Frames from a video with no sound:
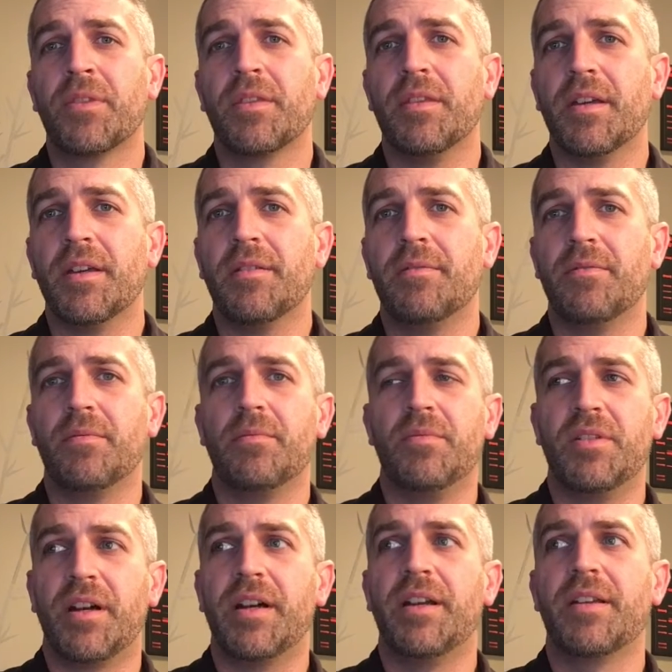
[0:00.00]
that
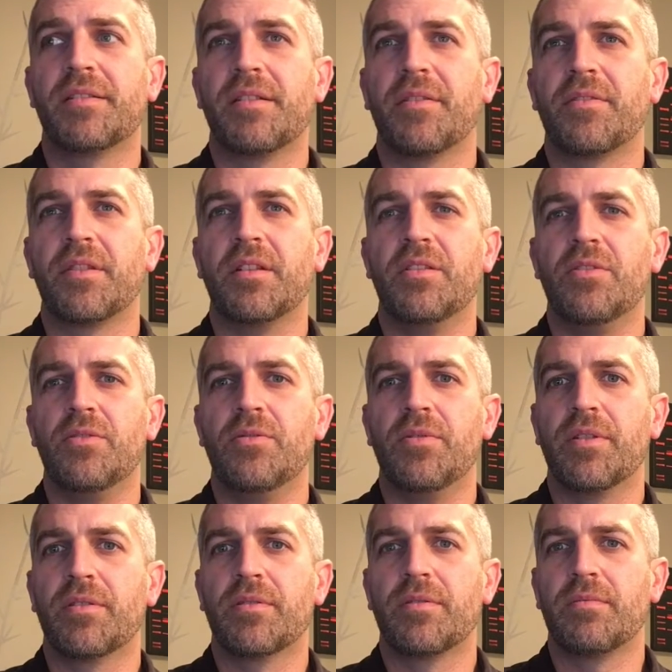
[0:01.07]
diet has nothing to do
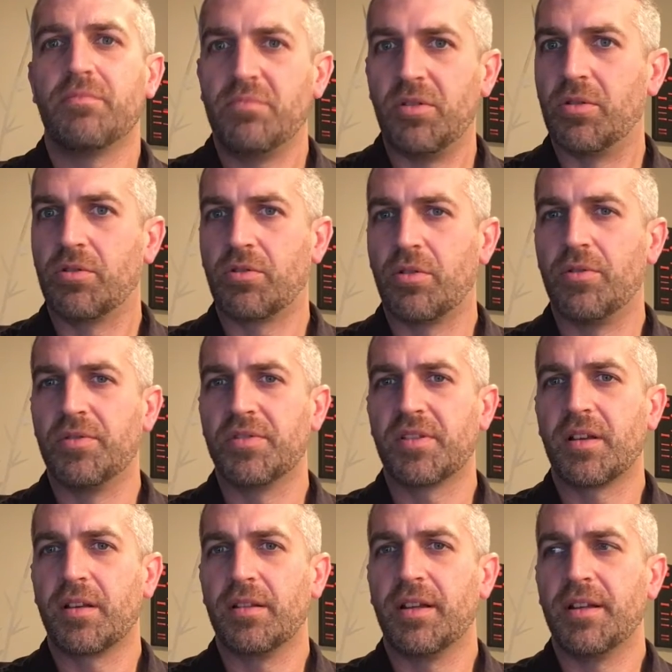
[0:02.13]
with Crohn's
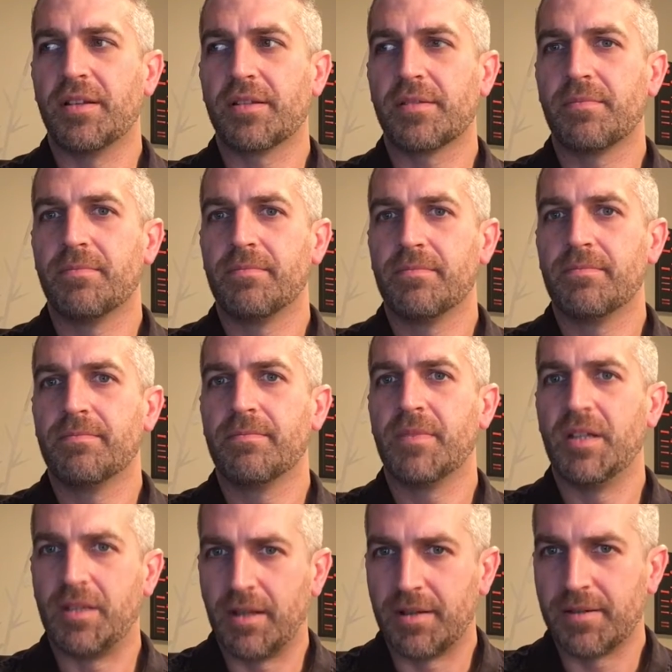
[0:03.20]
and colitis.
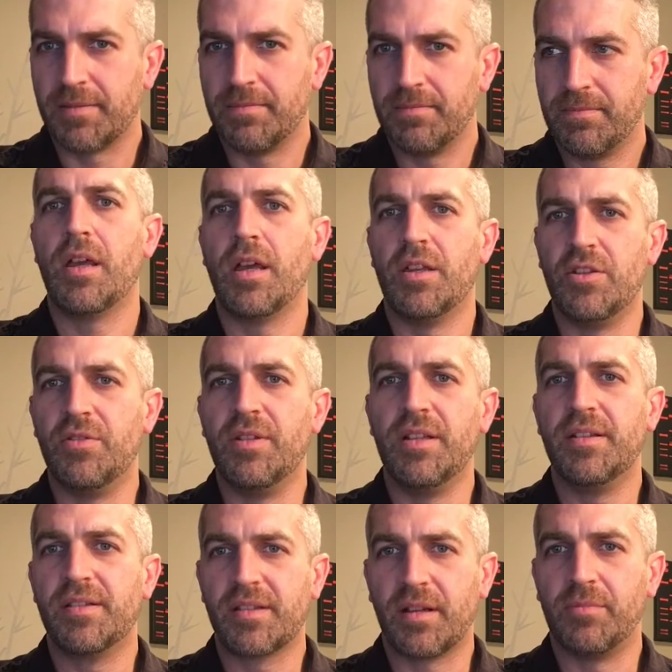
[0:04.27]
It does. And you
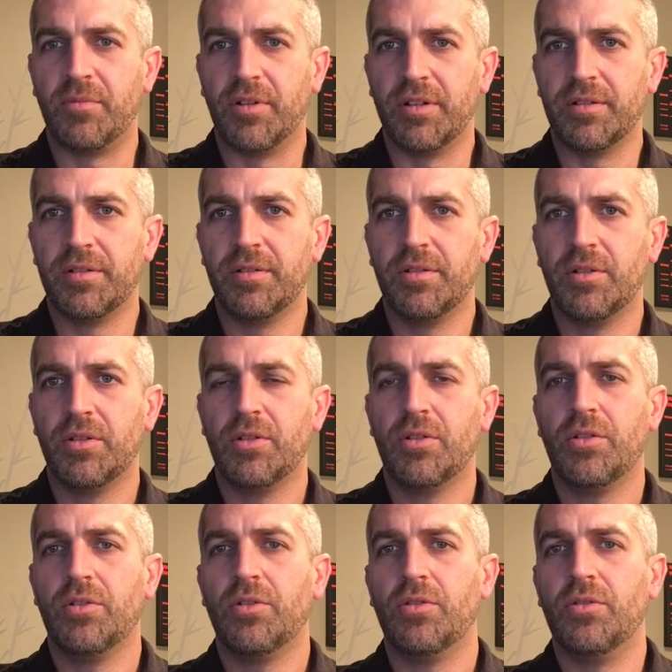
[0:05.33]
need someone
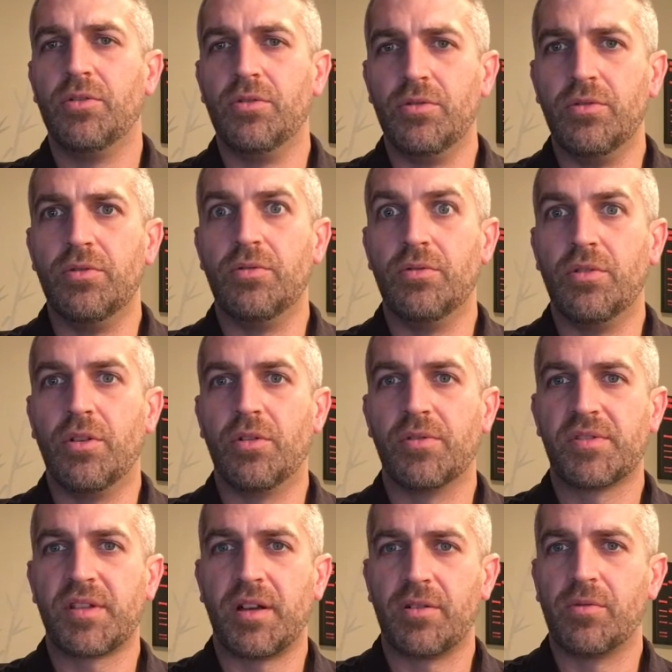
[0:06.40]
who
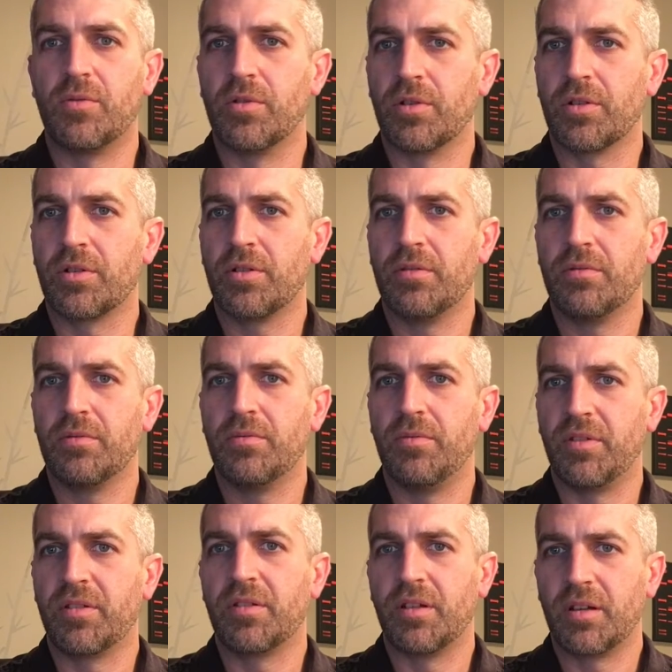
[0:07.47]
knows how to work
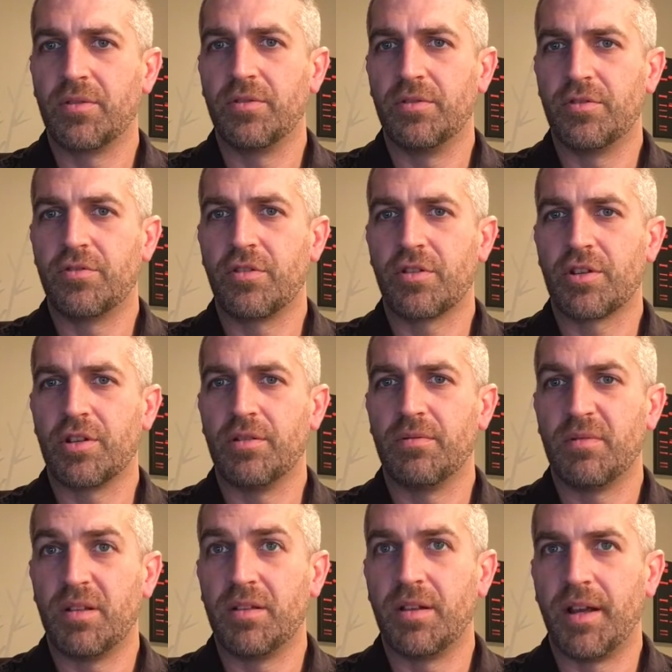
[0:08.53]
with clinical nutrition
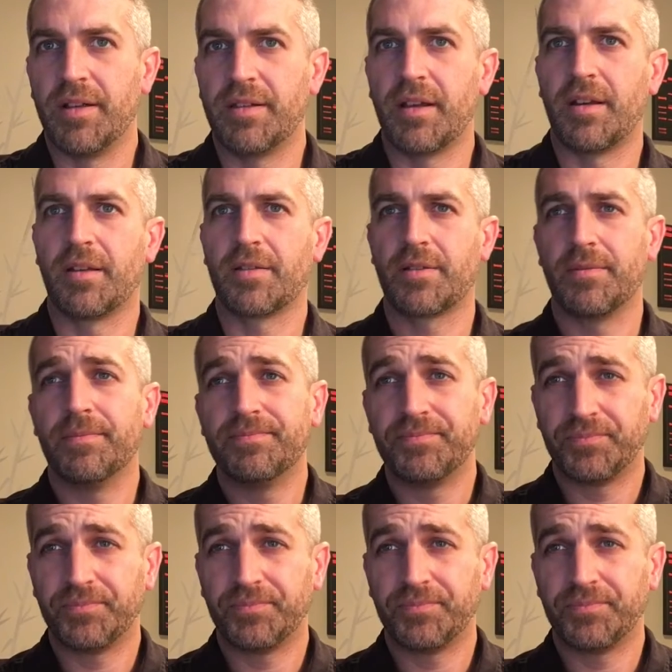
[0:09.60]
and dietetics.